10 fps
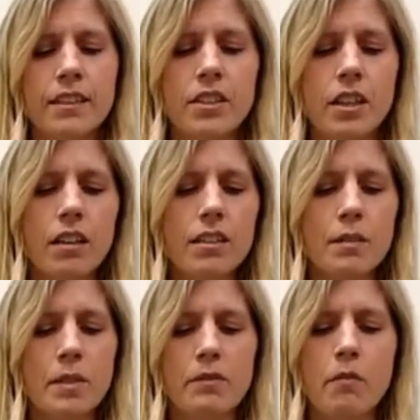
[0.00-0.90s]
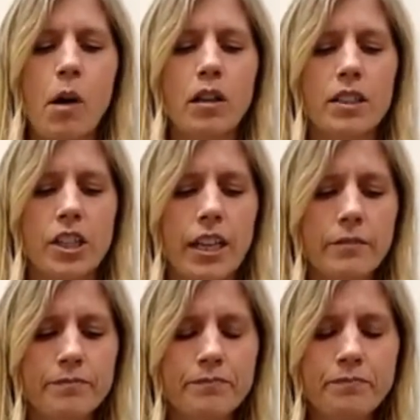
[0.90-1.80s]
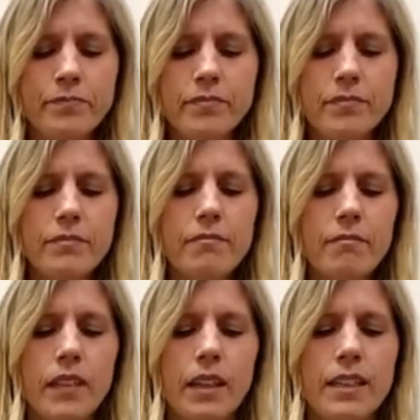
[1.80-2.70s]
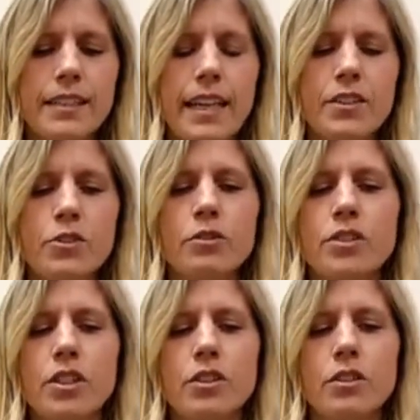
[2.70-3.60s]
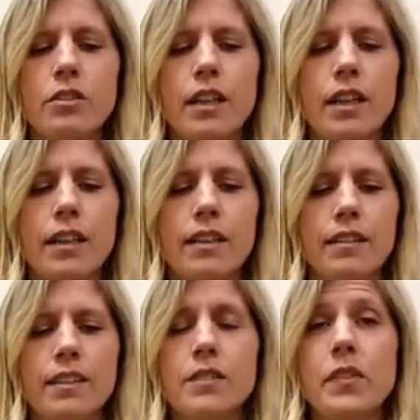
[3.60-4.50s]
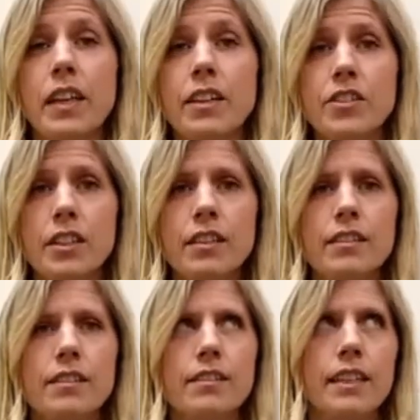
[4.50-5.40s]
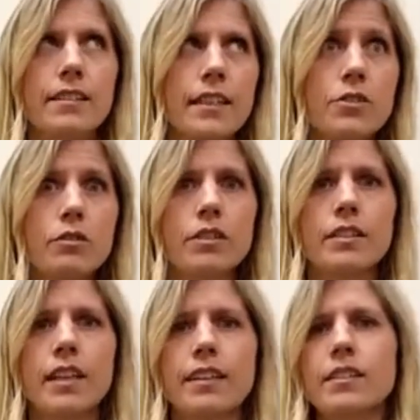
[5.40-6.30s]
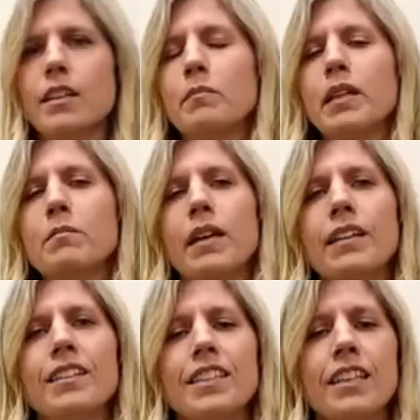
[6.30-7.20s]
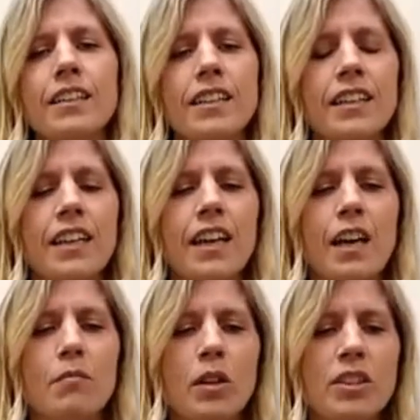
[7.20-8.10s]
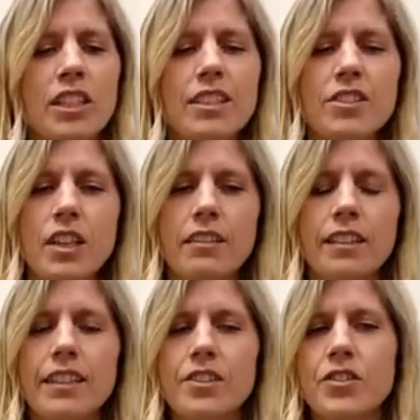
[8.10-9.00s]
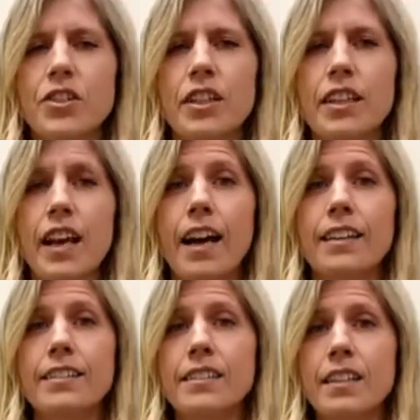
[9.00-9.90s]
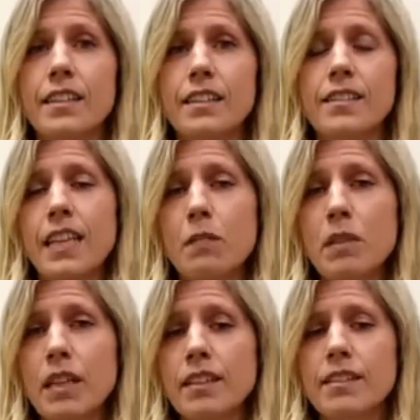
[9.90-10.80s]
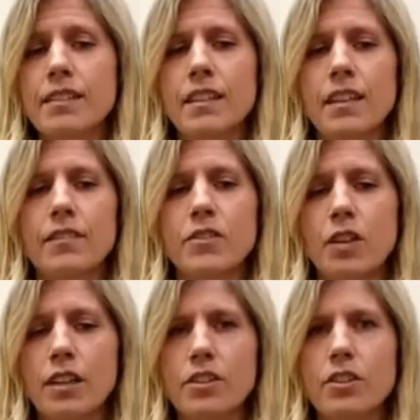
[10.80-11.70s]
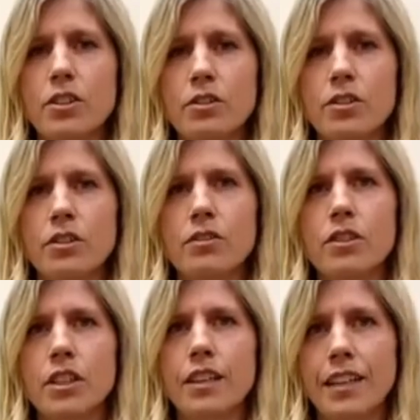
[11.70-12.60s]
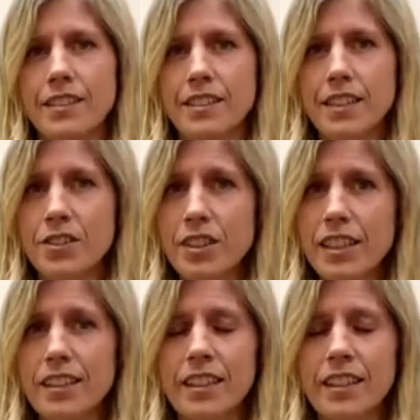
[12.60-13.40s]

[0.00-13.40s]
So the concept of homology is central to uh, classification, central to taxonomy in biology. Homology is generally understood as sameness of structure due to shared ancestry.